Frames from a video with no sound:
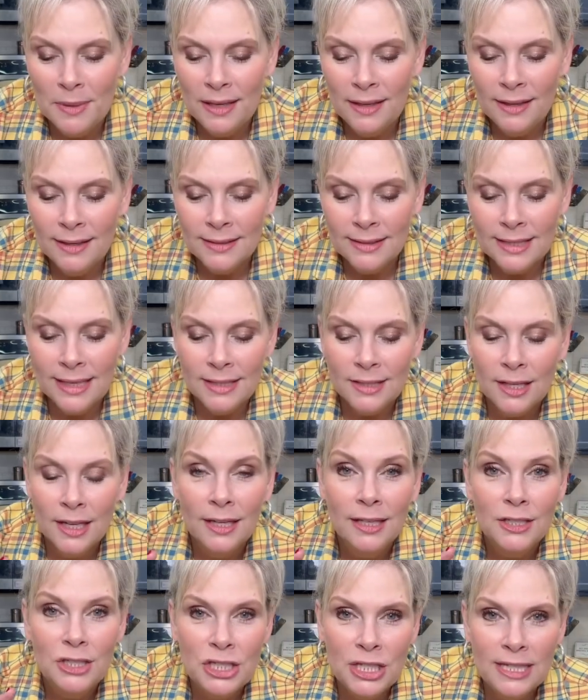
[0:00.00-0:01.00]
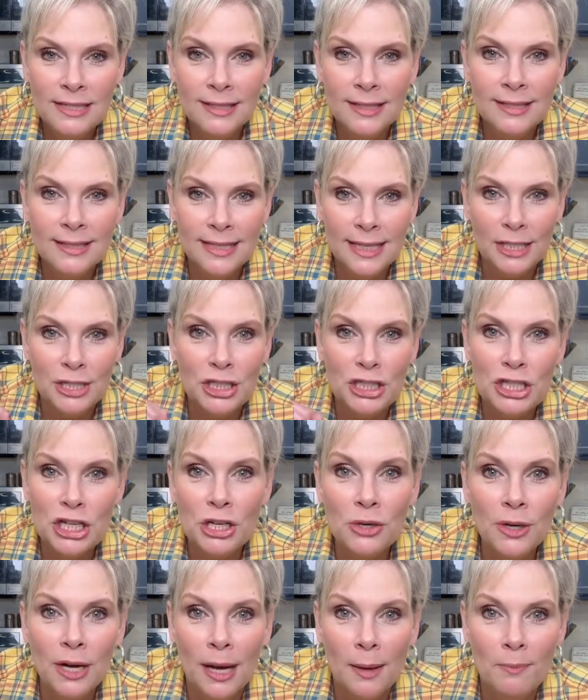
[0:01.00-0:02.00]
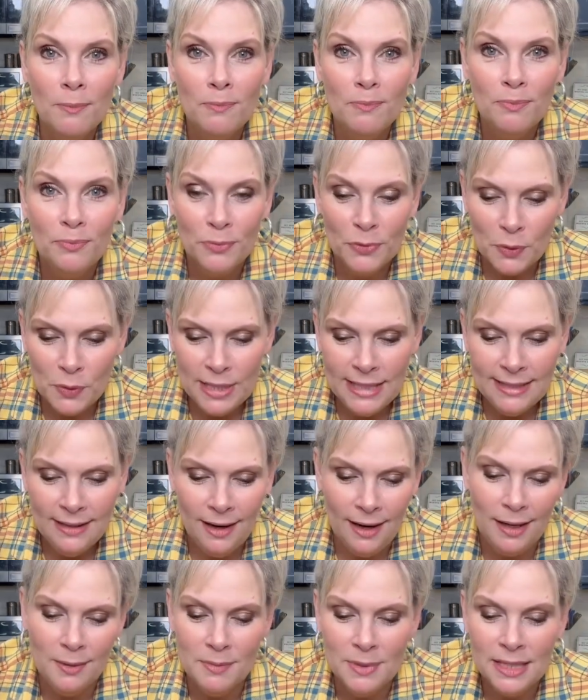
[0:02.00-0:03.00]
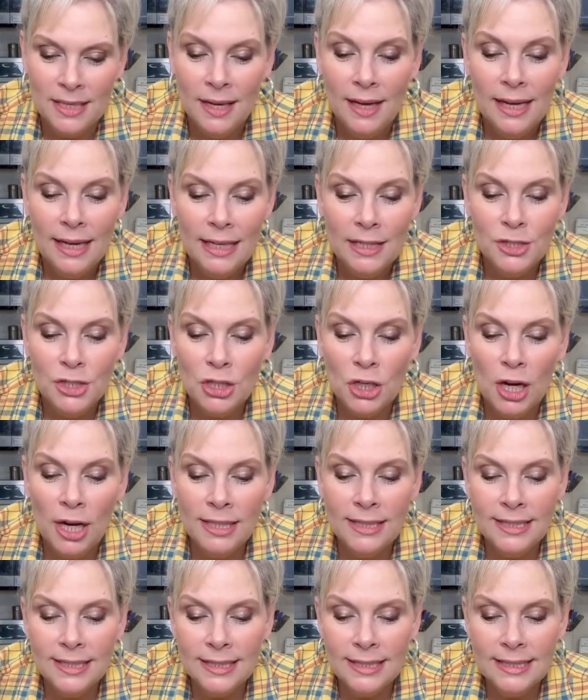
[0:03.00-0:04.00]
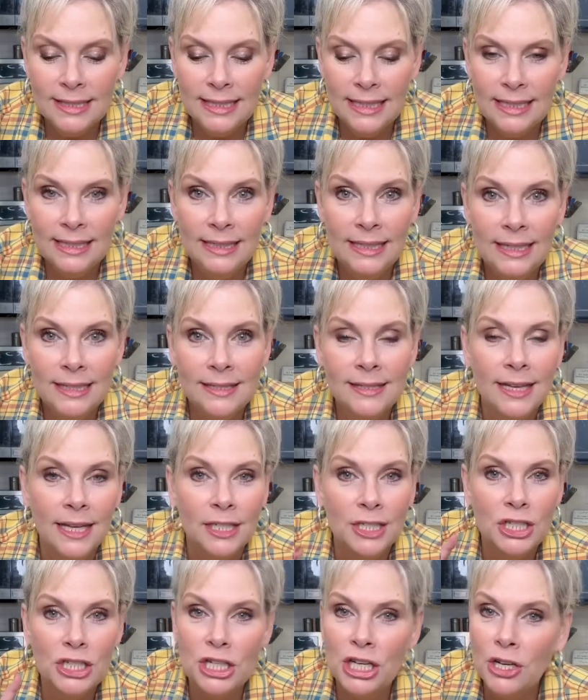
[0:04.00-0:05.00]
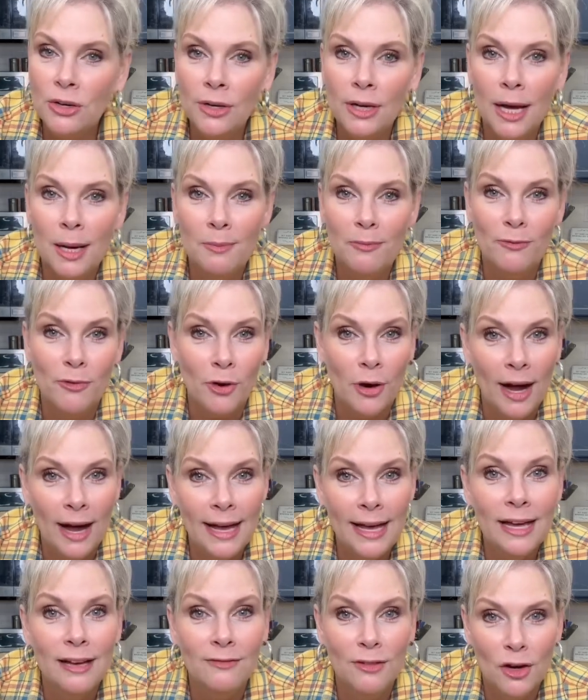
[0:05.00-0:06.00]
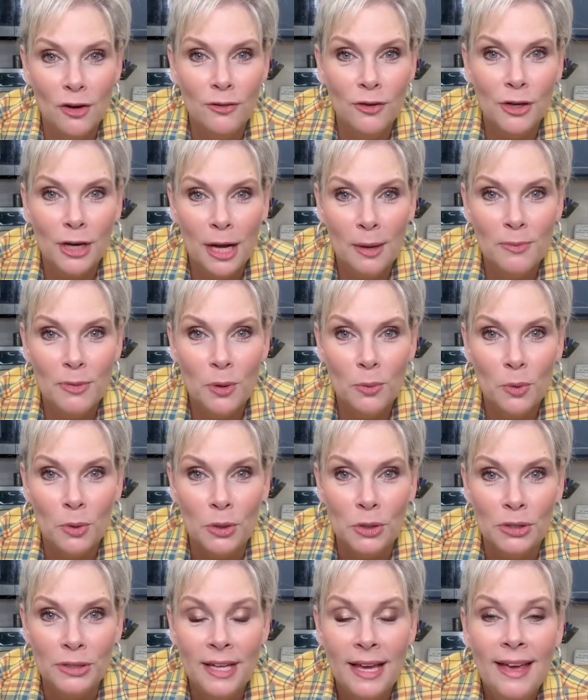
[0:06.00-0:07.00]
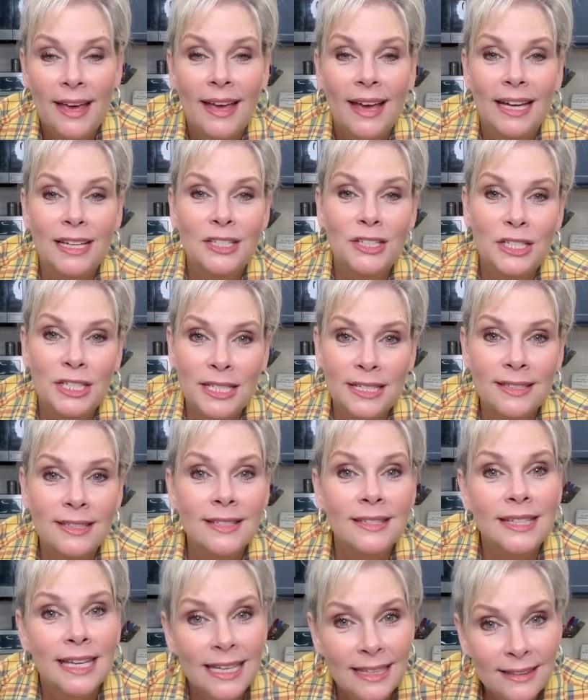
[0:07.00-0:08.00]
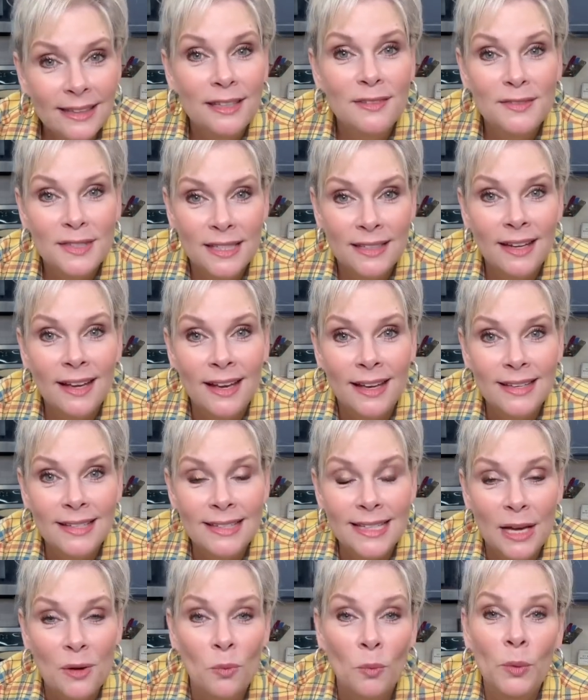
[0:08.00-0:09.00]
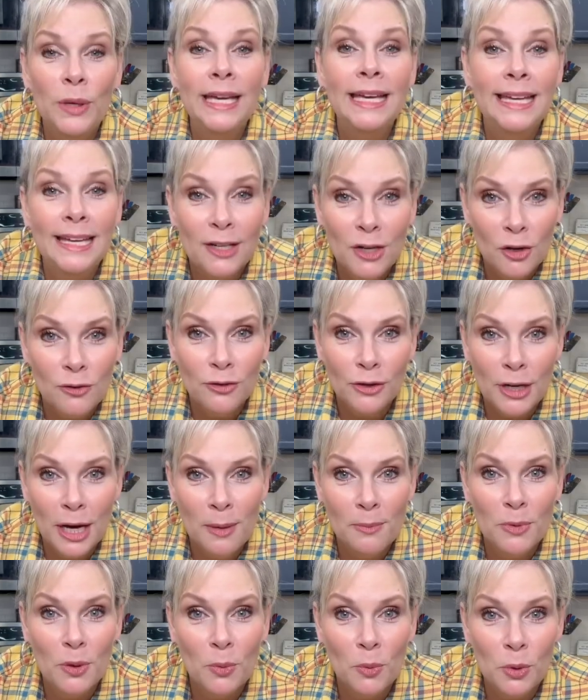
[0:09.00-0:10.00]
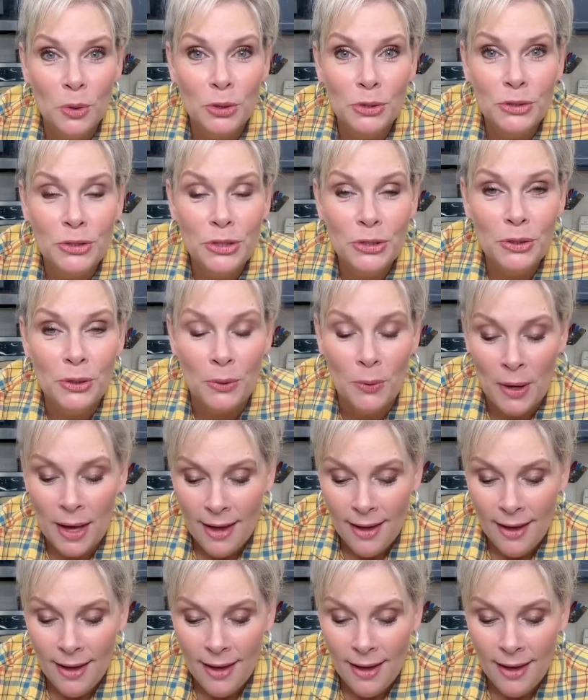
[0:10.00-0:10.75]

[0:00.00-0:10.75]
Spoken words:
it says, Jesus said, cheer up 3 times. In John 16, he said, cheer up, for I have overcome the world. And Jesus, he lives in us and we can overcome the world too.